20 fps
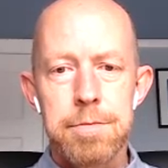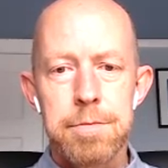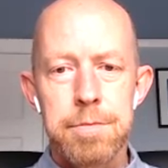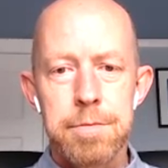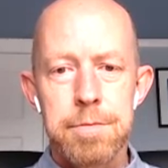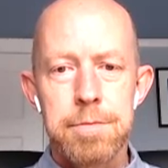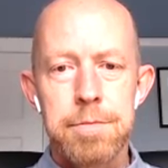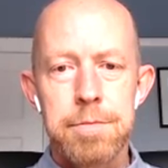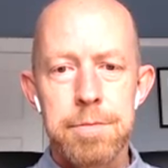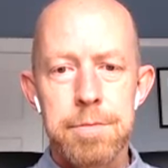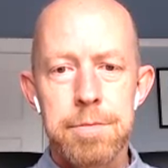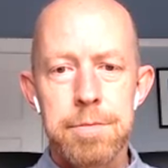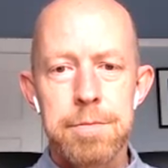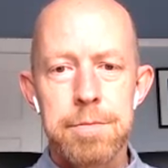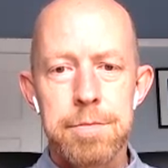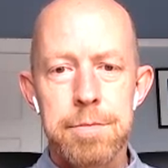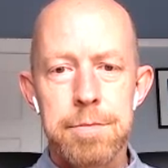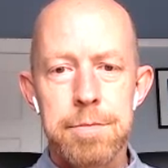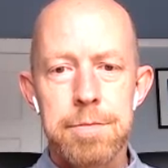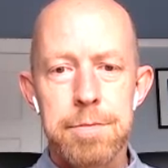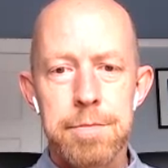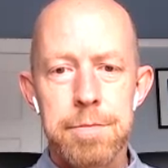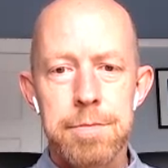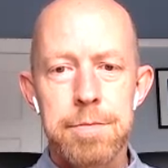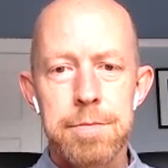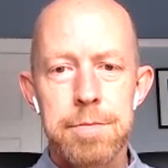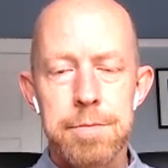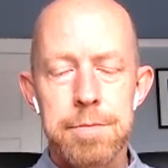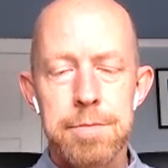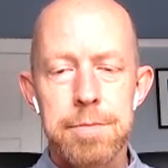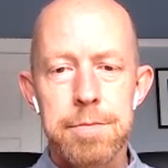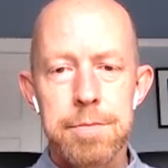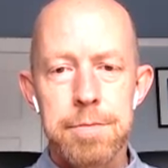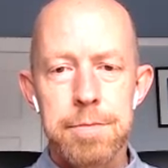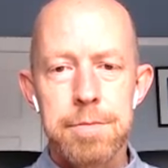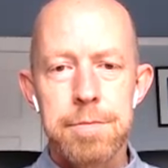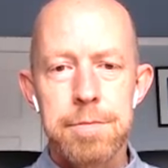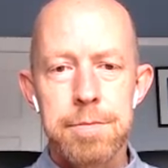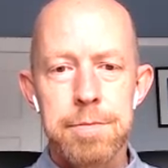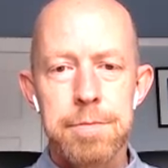
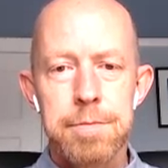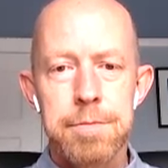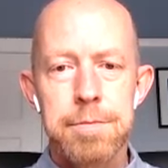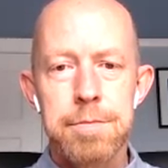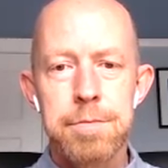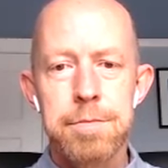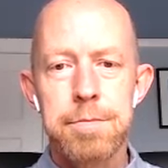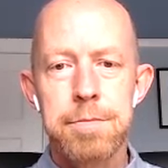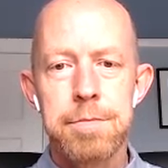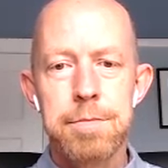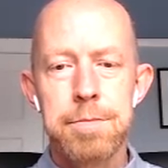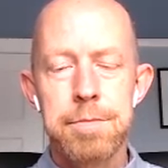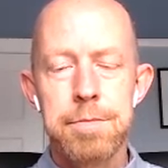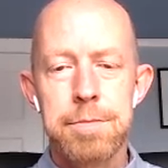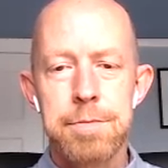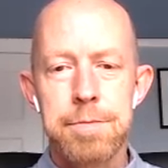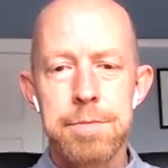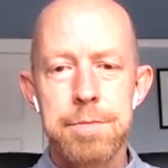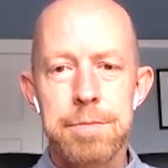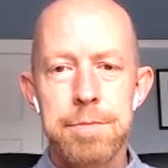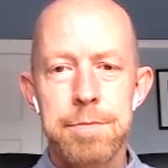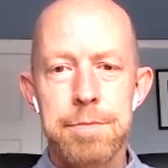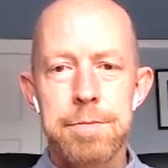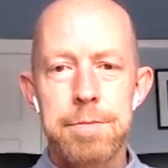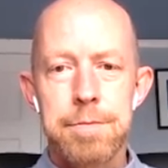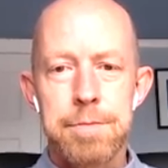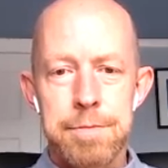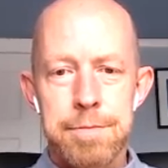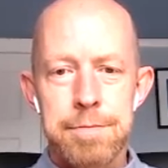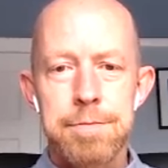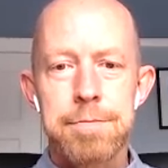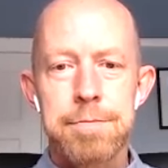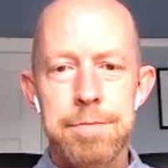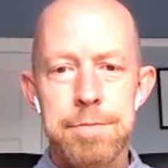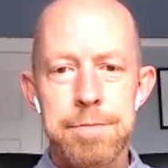(not speaking)